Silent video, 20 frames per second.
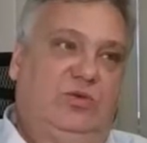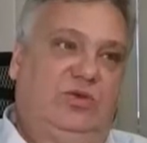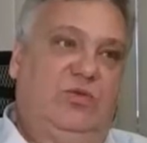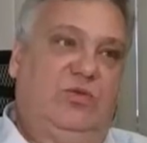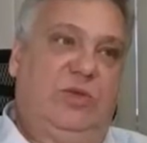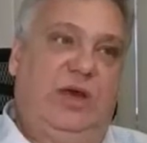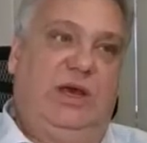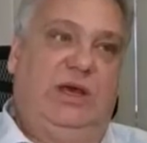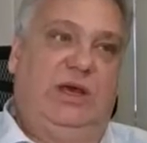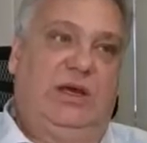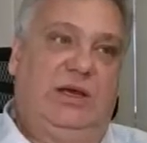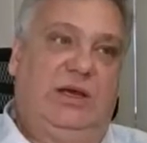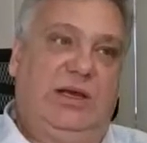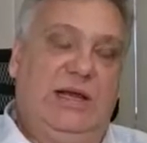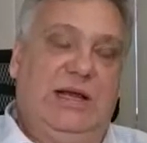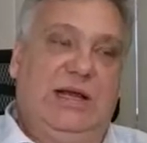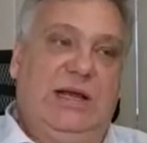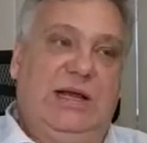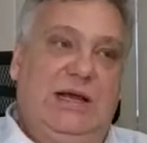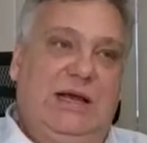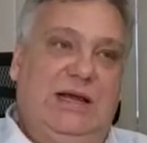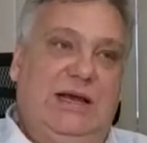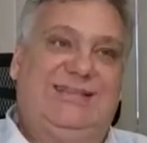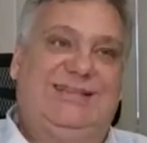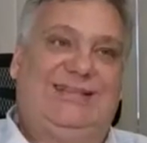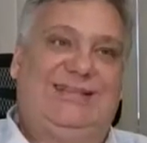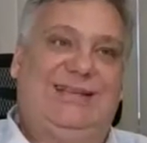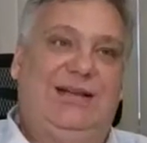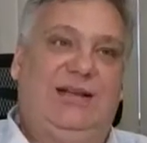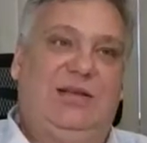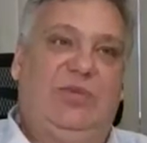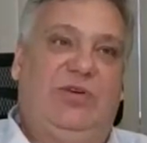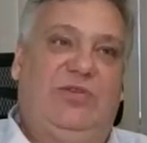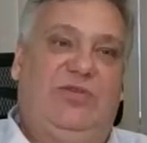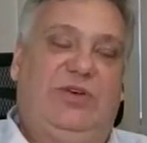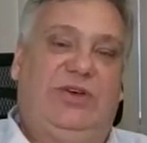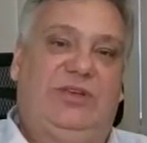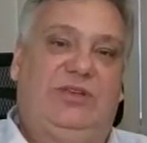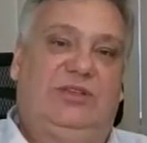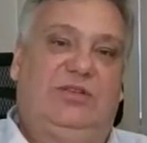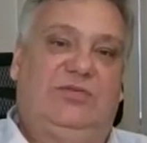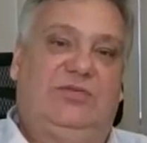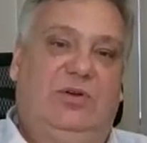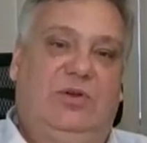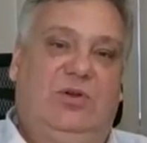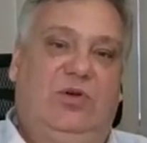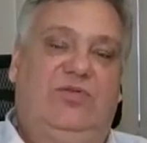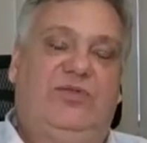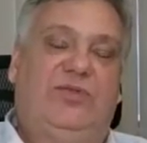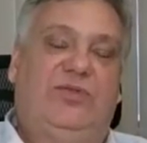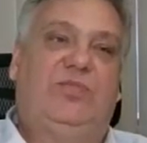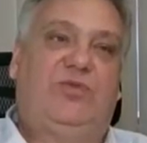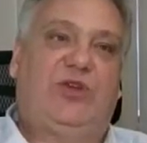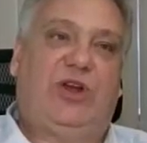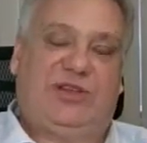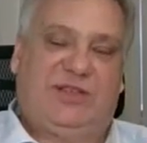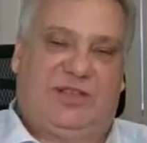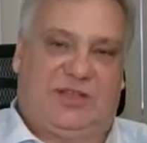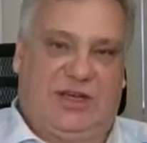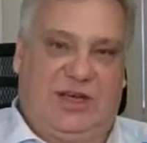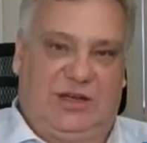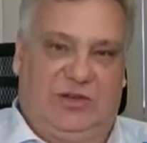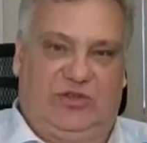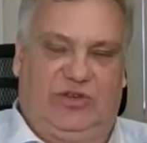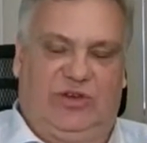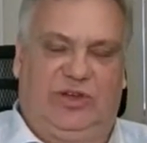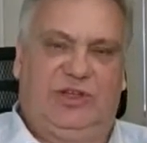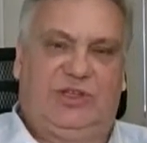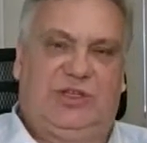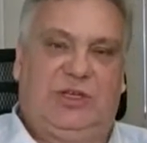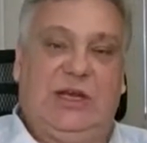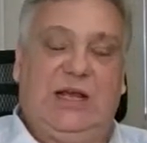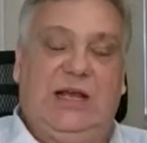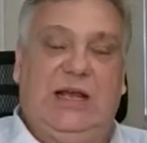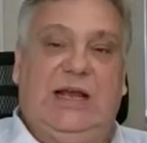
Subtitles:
make a cinema festival of the BRICS countries.